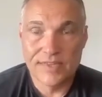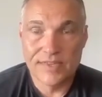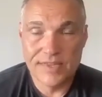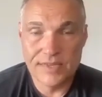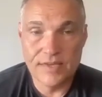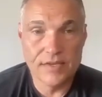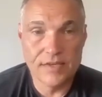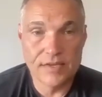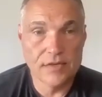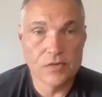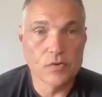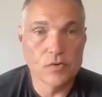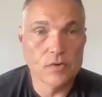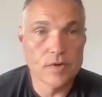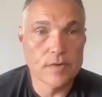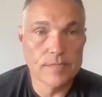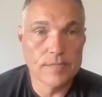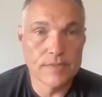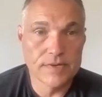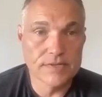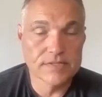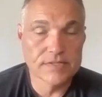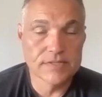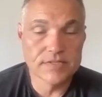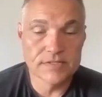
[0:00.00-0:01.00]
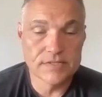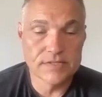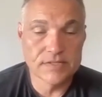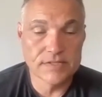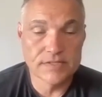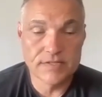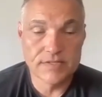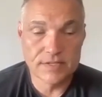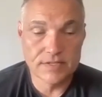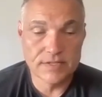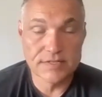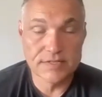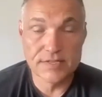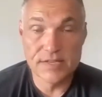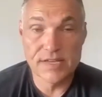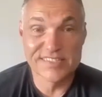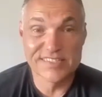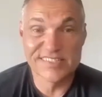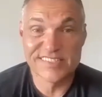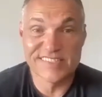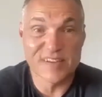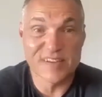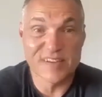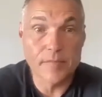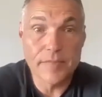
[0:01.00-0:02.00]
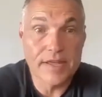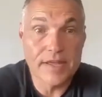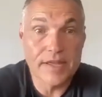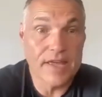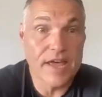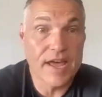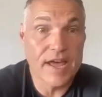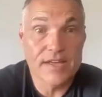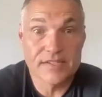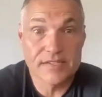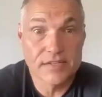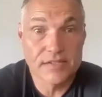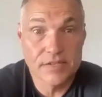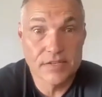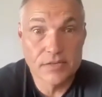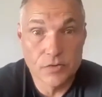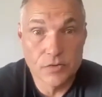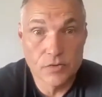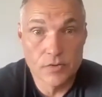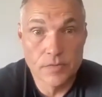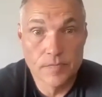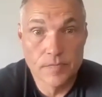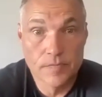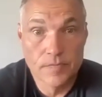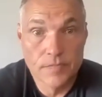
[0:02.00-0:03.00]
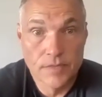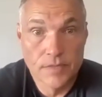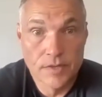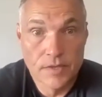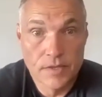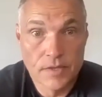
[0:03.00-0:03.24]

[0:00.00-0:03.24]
key to a business's success, somebody has to do them.